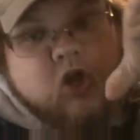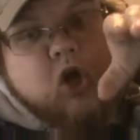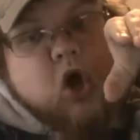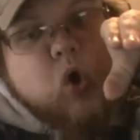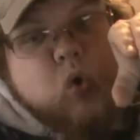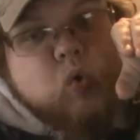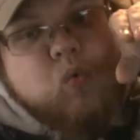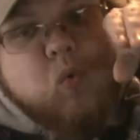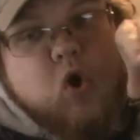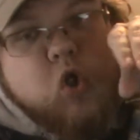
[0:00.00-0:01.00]

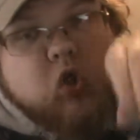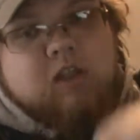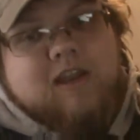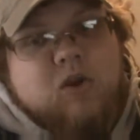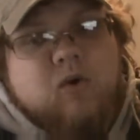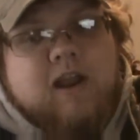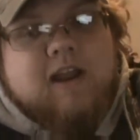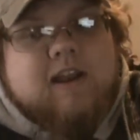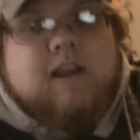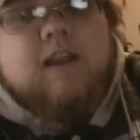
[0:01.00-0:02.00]
own world that he
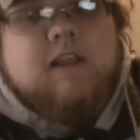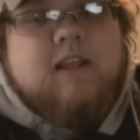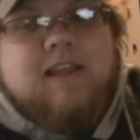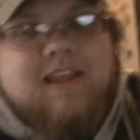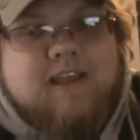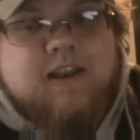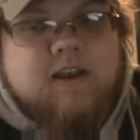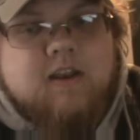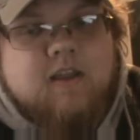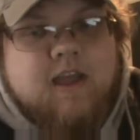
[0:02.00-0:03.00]
created
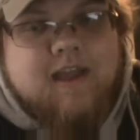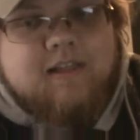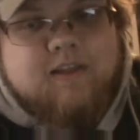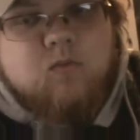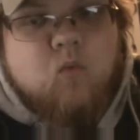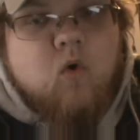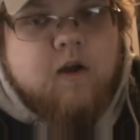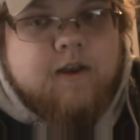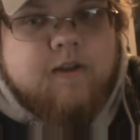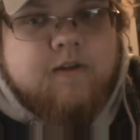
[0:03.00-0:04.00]
in Alien
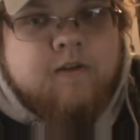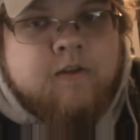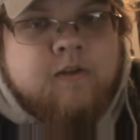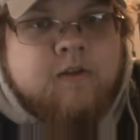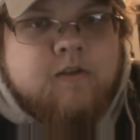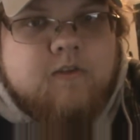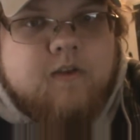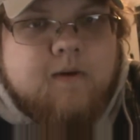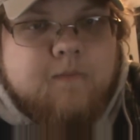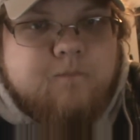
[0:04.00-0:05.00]
1.
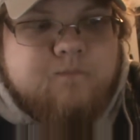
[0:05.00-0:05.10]
So,